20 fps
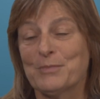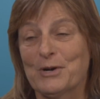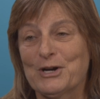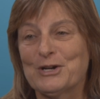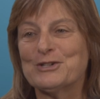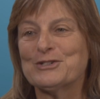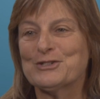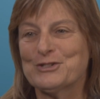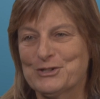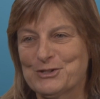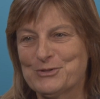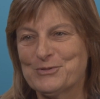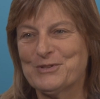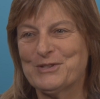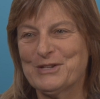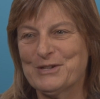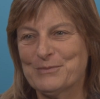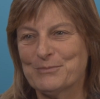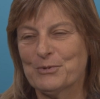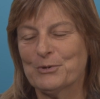BART to
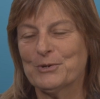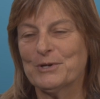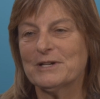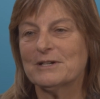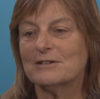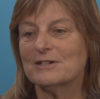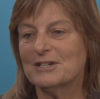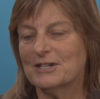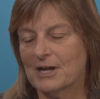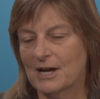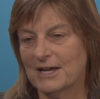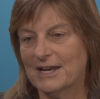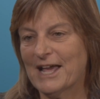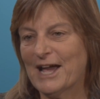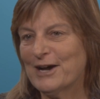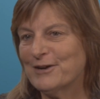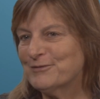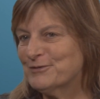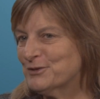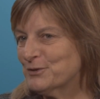the employer and not
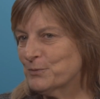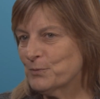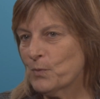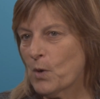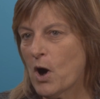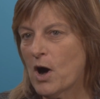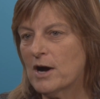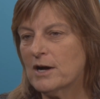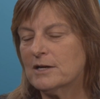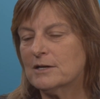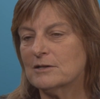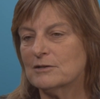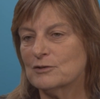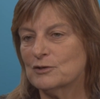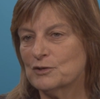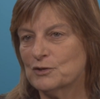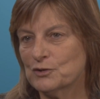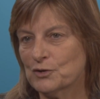have to walk or